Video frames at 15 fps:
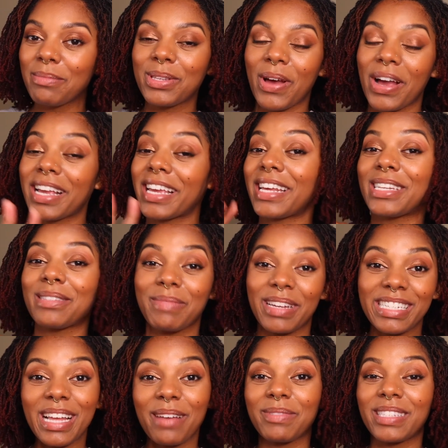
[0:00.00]
so I can get as
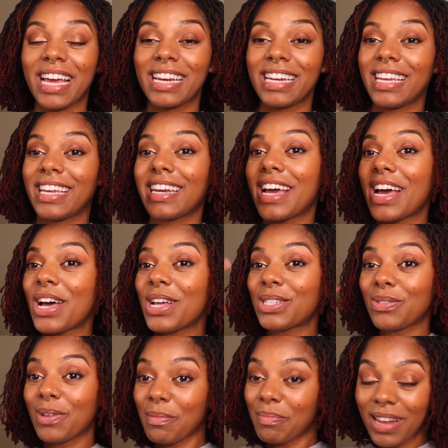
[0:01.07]
much time as I need
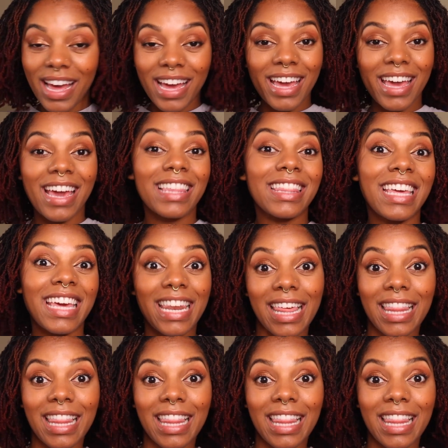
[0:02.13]
to apply it and then